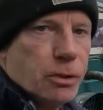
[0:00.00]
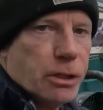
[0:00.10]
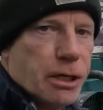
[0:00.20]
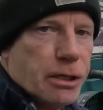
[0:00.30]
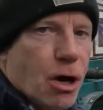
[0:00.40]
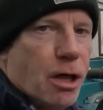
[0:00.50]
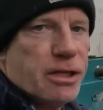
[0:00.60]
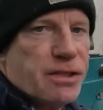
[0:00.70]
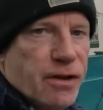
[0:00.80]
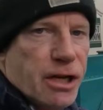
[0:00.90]
We're gonna call
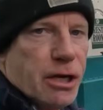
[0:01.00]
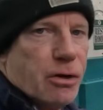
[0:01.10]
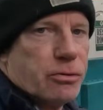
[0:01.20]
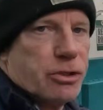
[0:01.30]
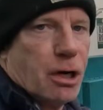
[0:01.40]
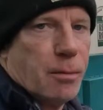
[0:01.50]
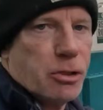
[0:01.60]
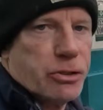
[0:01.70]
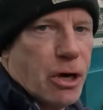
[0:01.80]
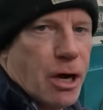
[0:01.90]
this video
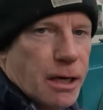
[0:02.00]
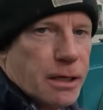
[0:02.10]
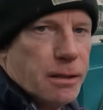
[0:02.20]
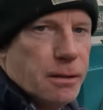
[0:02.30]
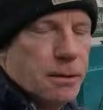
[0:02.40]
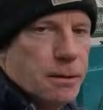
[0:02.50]
Turbo Talk.